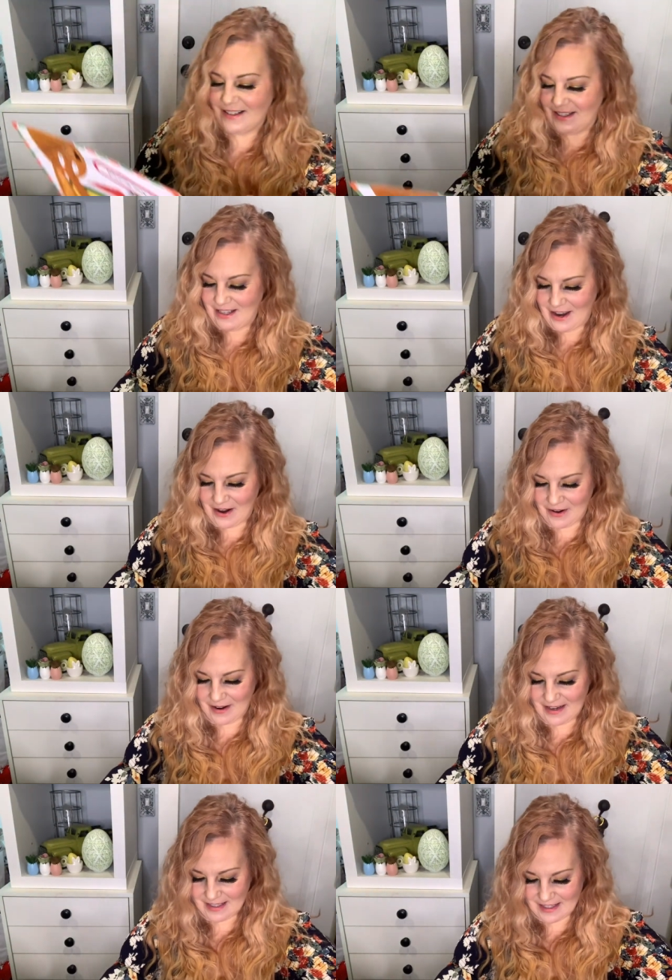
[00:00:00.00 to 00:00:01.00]
So,
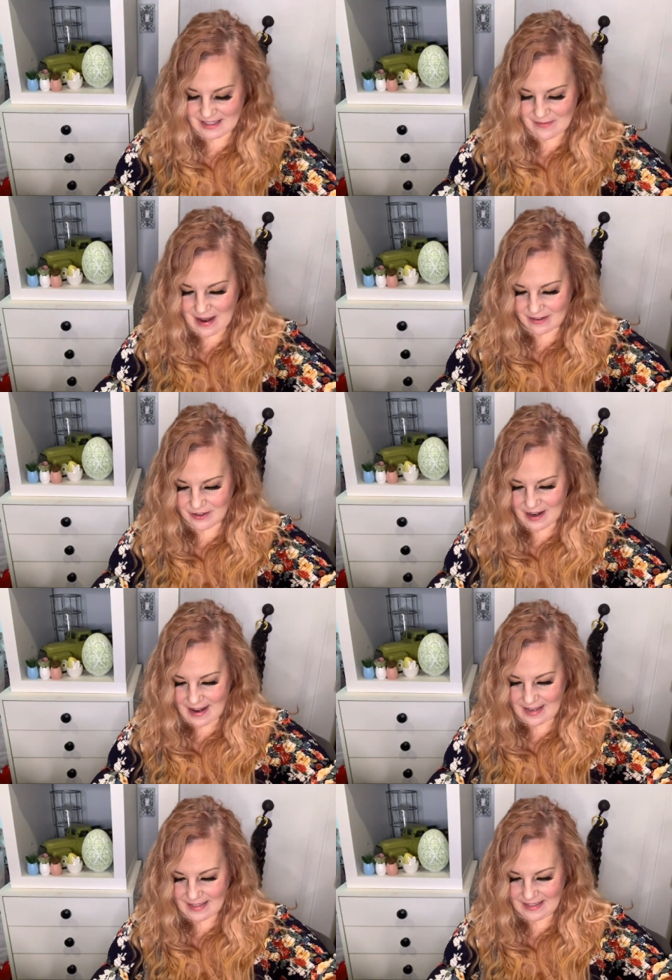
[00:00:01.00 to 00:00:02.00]
is this about
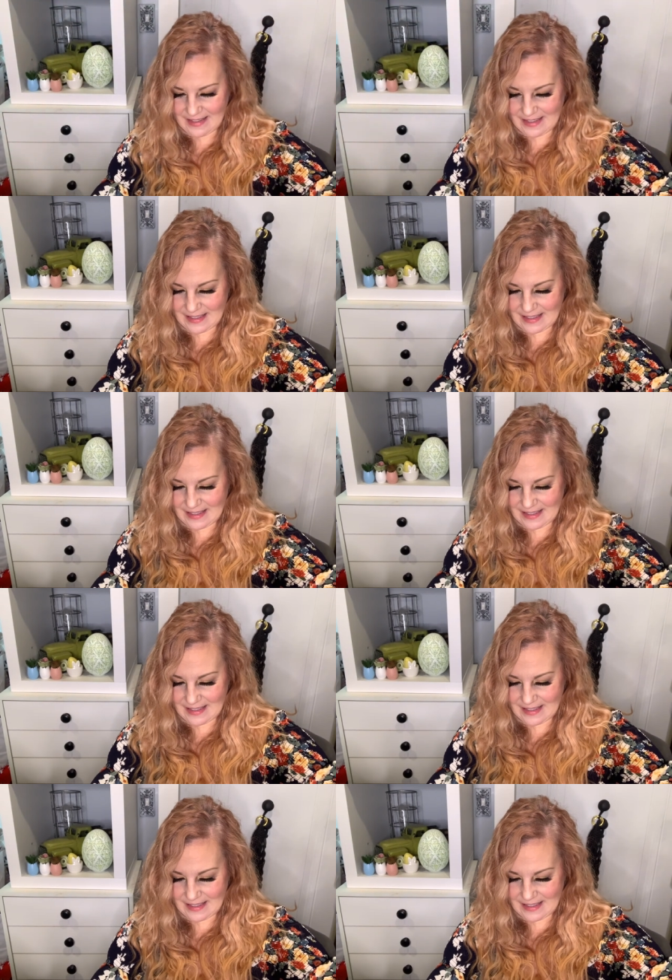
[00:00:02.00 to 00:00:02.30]
dragons?